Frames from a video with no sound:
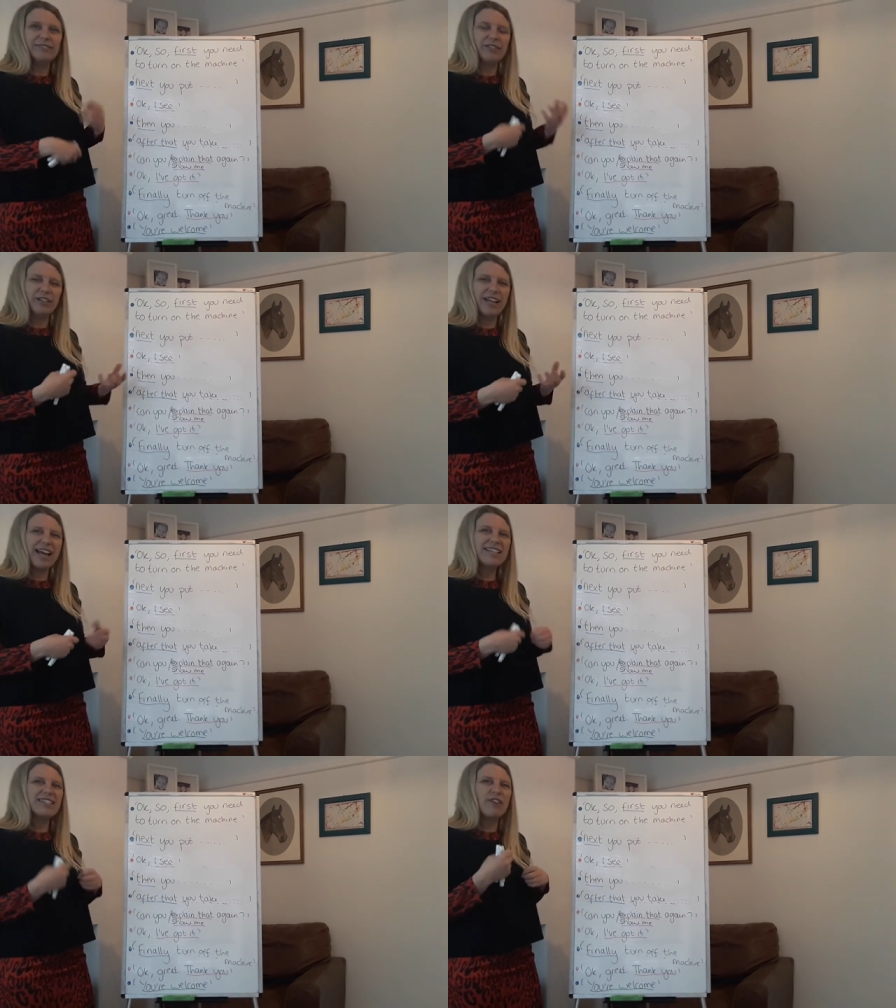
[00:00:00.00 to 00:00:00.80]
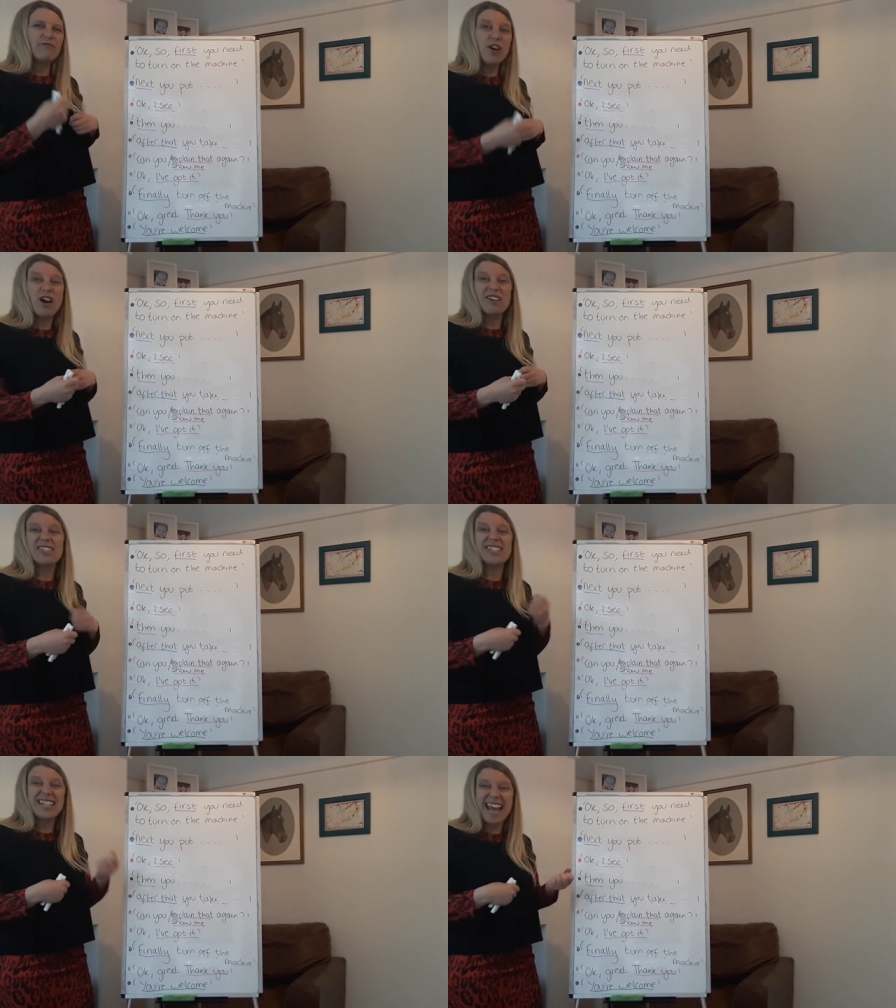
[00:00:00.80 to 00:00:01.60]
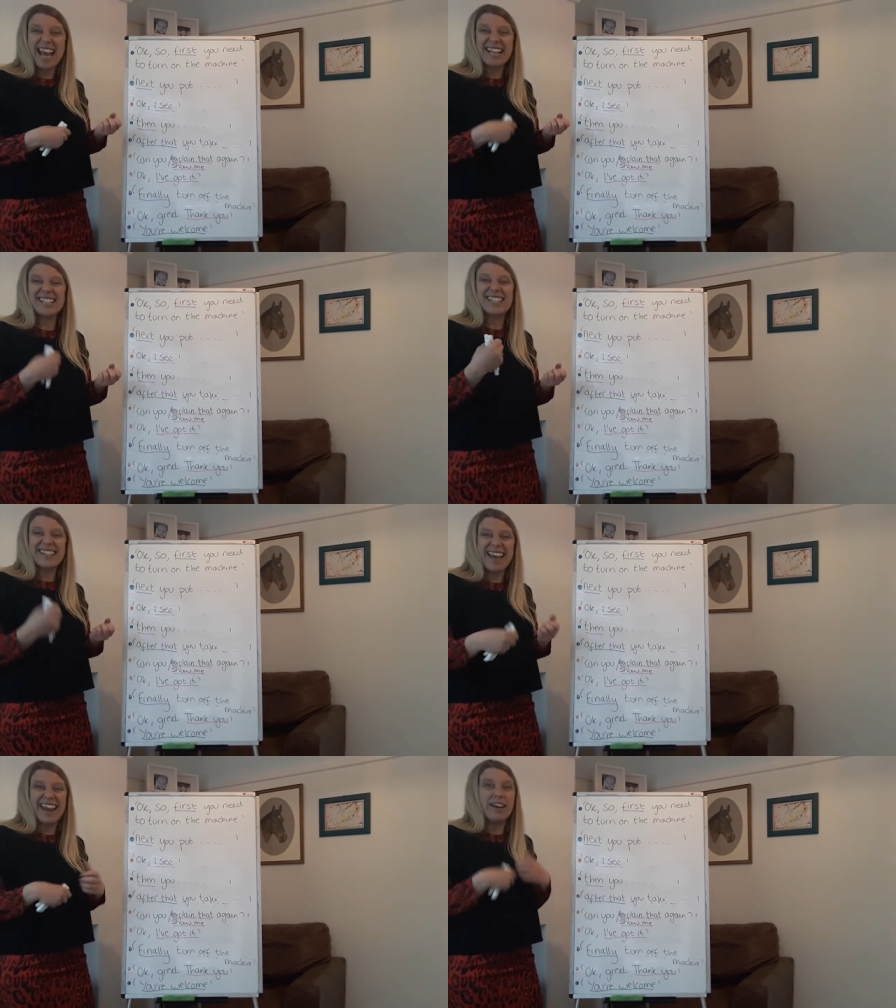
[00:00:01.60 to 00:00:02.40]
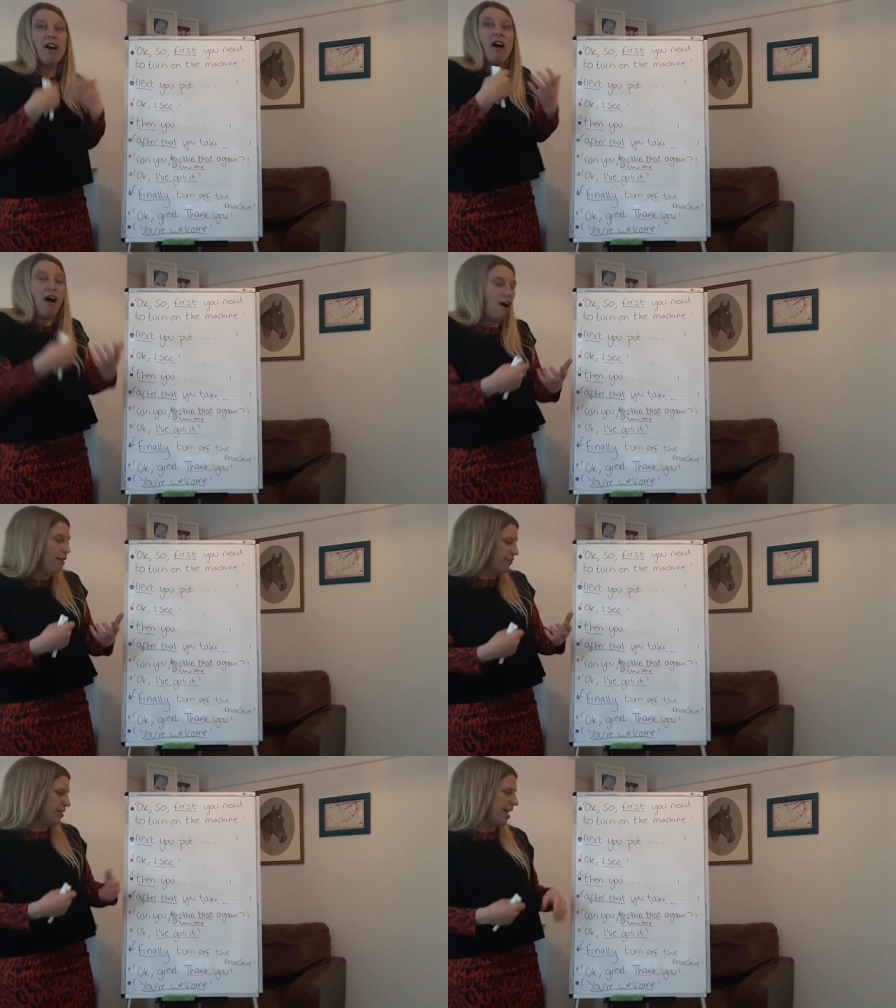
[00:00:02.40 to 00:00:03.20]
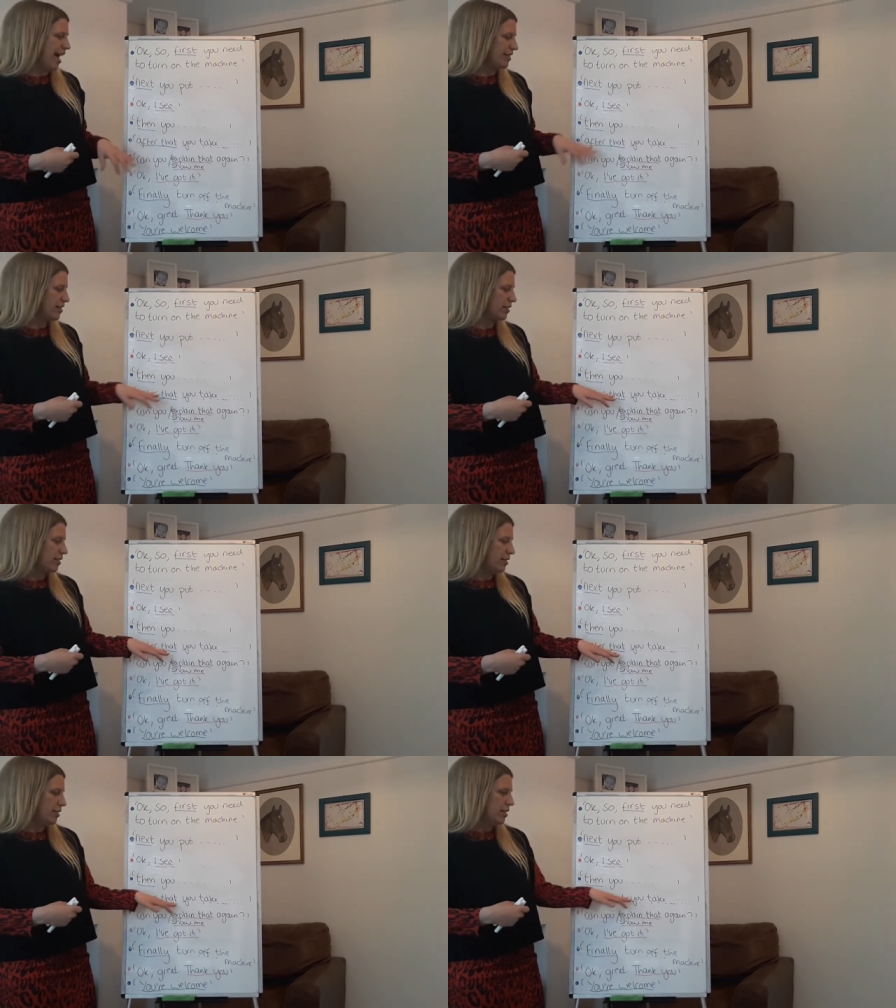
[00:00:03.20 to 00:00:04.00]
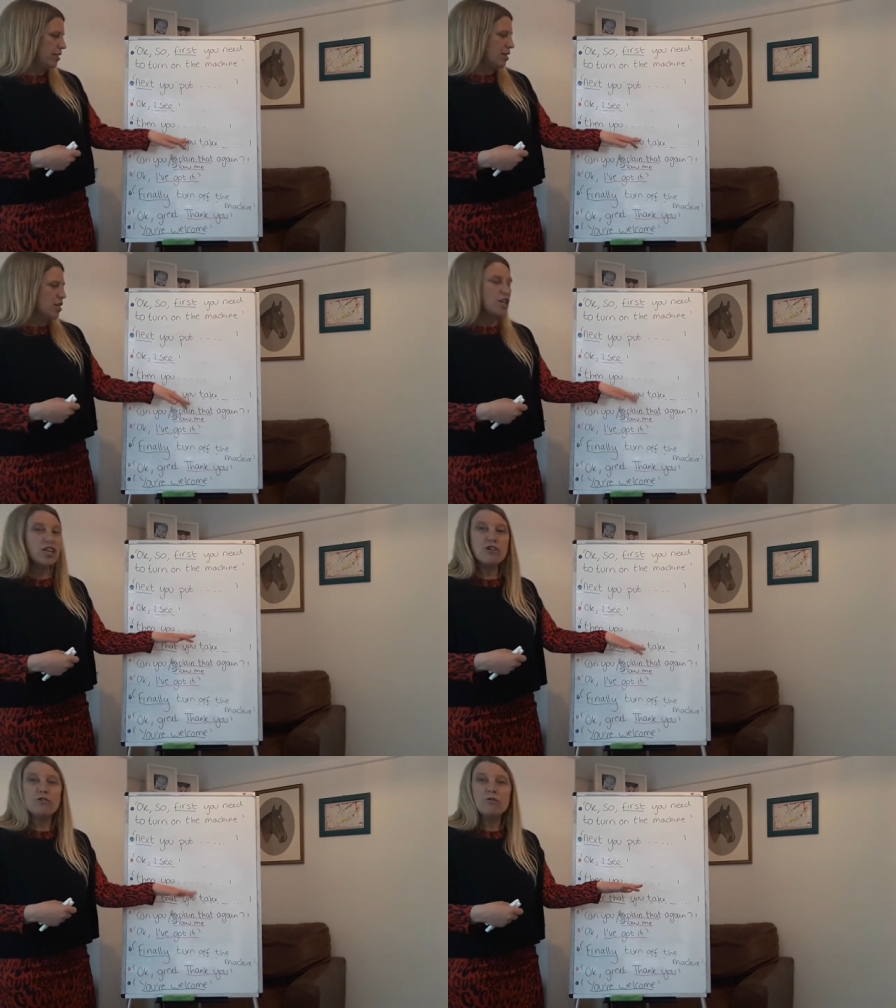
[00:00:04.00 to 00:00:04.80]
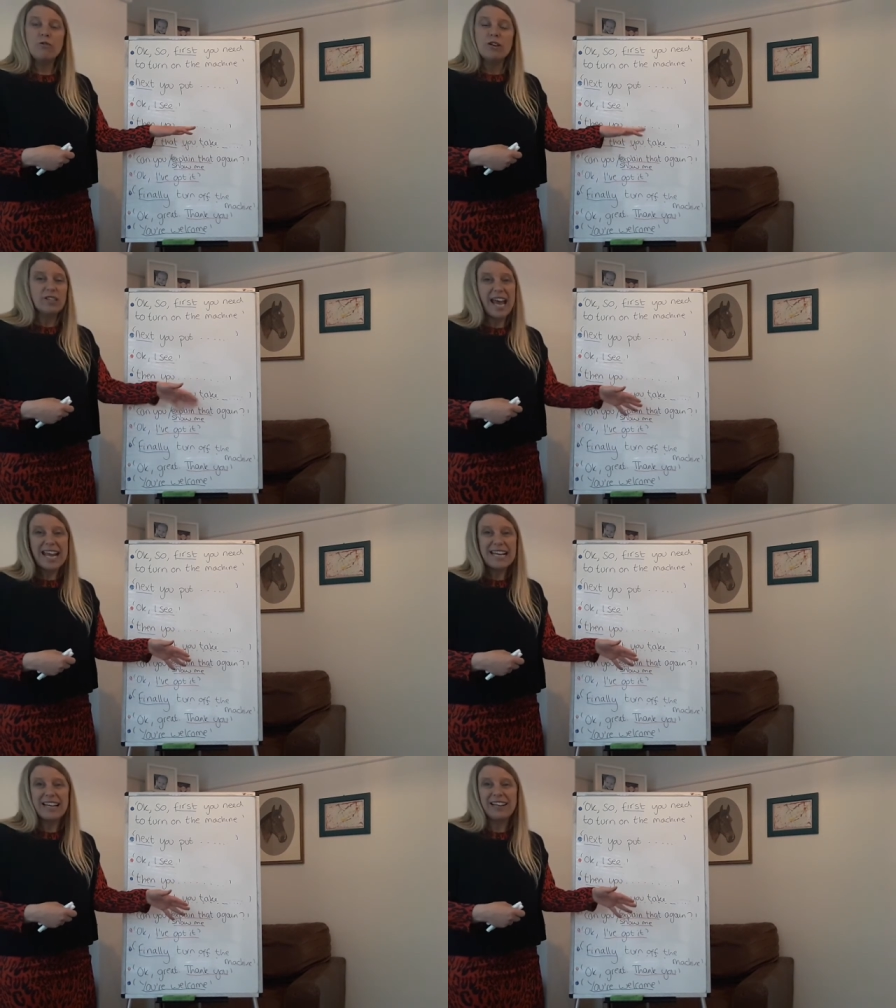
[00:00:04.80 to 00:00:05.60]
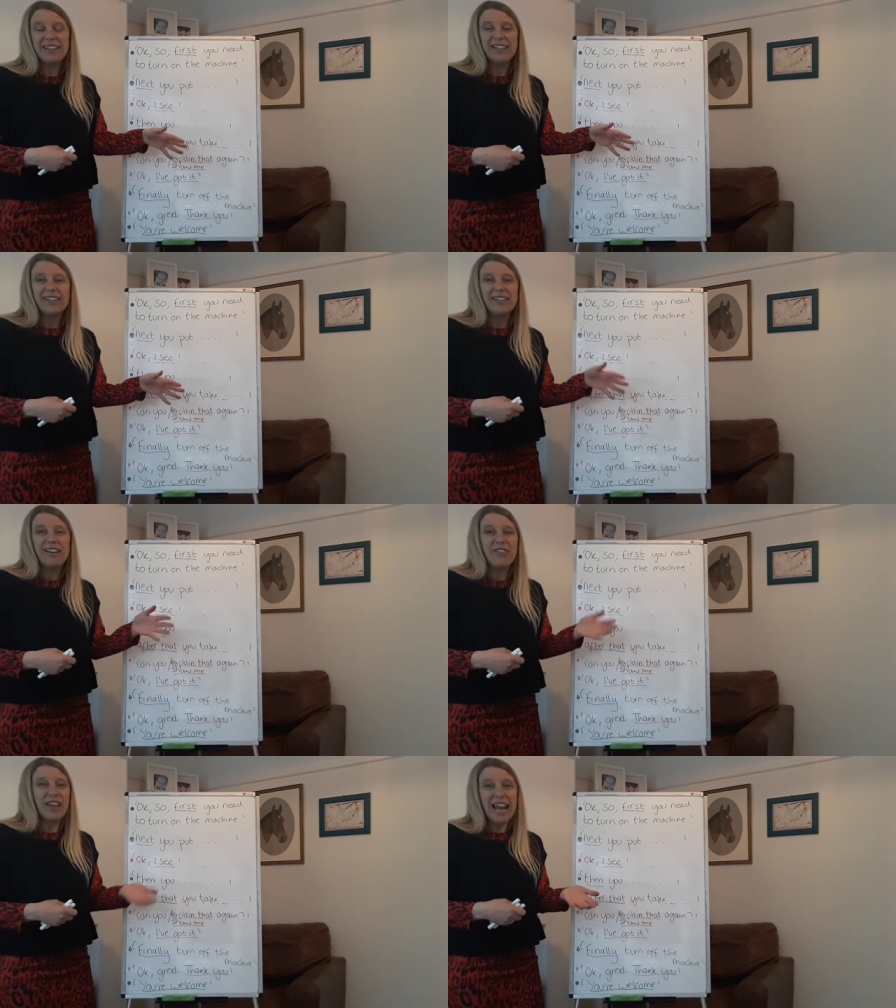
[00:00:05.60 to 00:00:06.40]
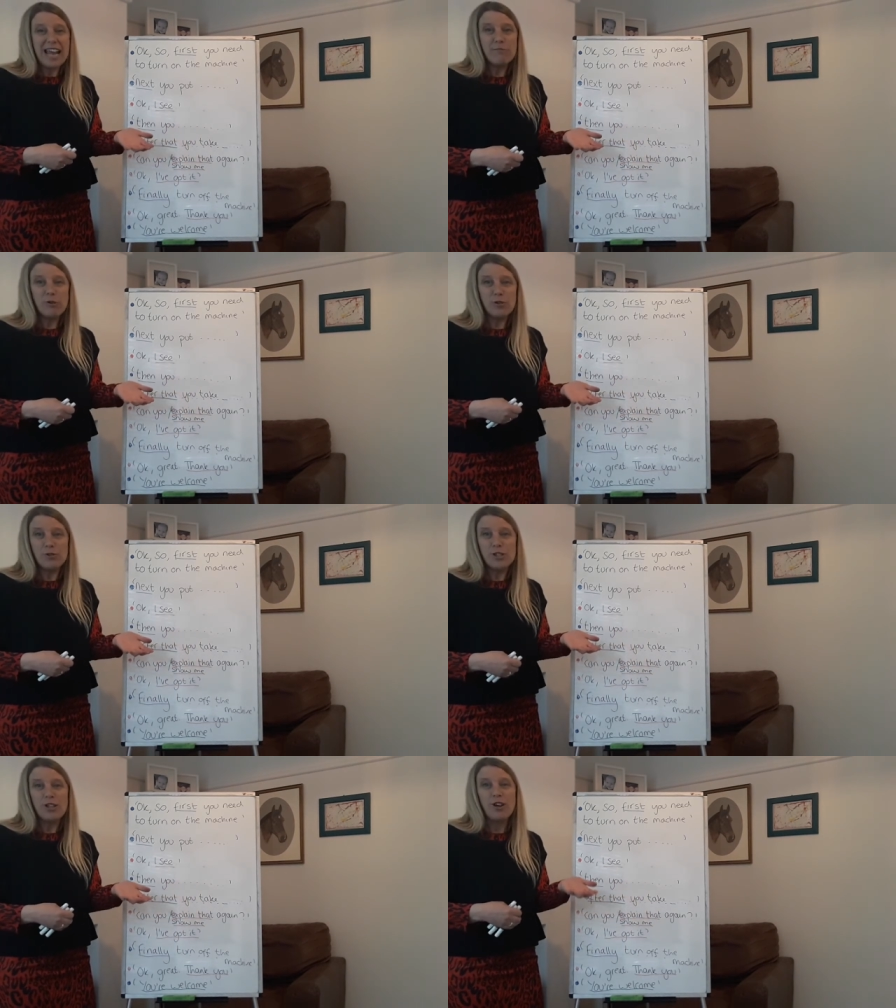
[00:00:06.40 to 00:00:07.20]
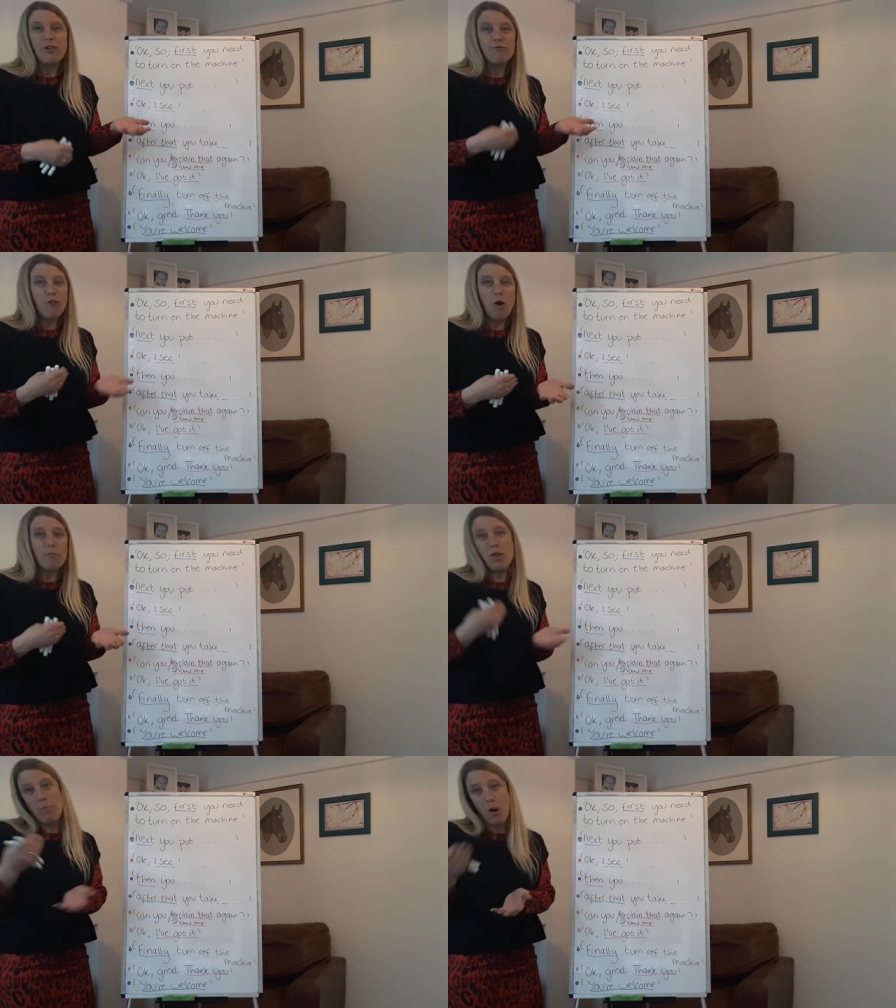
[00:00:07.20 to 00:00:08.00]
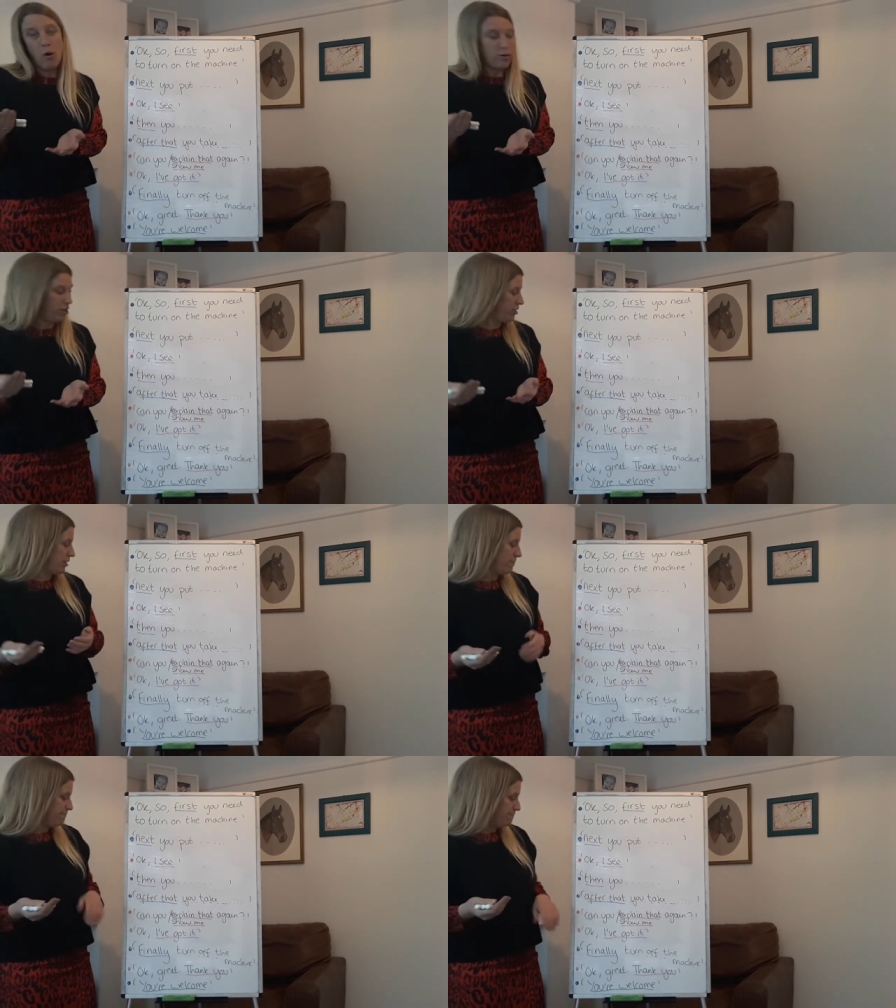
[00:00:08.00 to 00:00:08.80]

okay, so first, next, then, after that, you take the labels from the box.